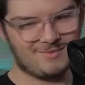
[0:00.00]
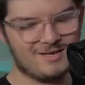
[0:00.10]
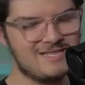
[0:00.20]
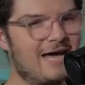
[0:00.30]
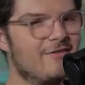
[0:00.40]

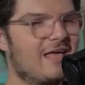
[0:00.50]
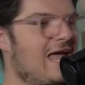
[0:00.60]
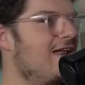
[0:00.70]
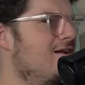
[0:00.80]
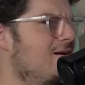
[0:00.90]
now they
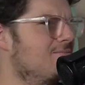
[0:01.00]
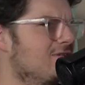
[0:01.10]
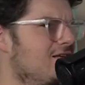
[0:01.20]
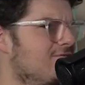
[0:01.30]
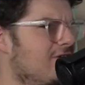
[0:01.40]
added, I
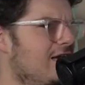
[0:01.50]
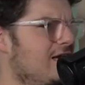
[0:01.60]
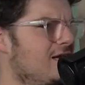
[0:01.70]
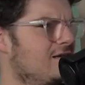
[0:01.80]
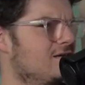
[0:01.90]
believe,
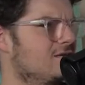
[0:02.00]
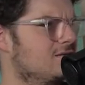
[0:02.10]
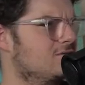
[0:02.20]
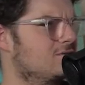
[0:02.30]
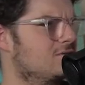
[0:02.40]
a
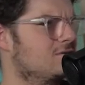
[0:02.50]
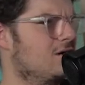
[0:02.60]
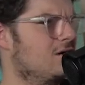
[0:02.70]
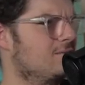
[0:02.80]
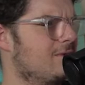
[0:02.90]

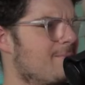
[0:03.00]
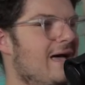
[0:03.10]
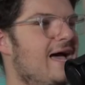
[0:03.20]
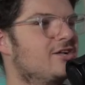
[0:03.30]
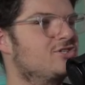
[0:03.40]
um, a
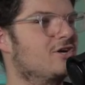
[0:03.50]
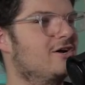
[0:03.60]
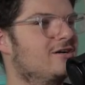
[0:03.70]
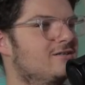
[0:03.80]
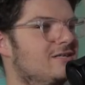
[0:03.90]
patch
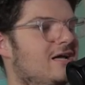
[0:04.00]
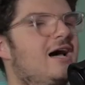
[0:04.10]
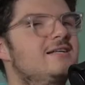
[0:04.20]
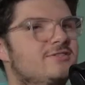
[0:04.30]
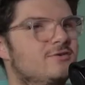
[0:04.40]
on
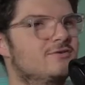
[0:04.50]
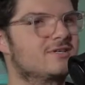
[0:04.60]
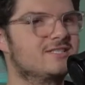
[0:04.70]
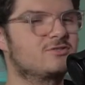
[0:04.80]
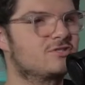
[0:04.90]
console
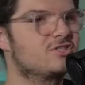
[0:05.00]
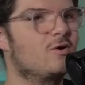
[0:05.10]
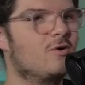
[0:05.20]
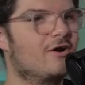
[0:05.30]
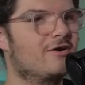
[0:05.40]
because it's
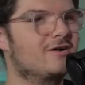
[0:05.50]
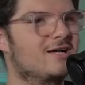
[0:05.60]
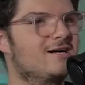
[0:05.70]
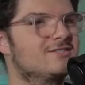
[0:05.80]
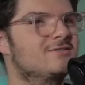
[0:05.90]
so hard on
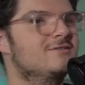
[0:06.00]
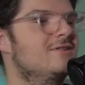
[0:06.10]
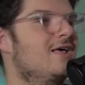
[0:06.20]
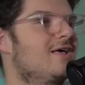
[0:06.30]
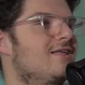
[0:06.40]
console
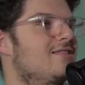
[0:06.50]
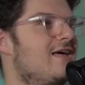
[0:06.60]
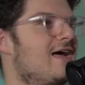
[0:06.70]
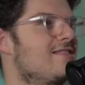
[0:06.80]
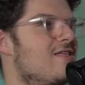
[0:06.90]

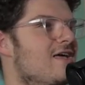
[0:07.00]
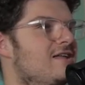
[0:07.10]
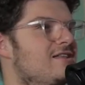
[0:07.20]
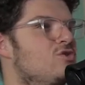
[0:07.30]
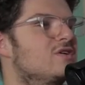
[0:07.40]
that they
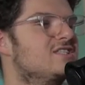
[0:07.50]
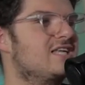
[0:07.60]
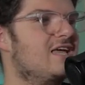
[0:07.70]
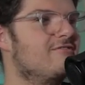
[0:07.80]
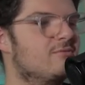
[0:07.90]
you can
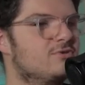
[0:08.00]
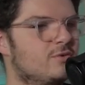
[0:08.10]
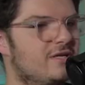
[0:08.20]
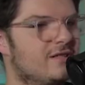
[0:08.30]
save in between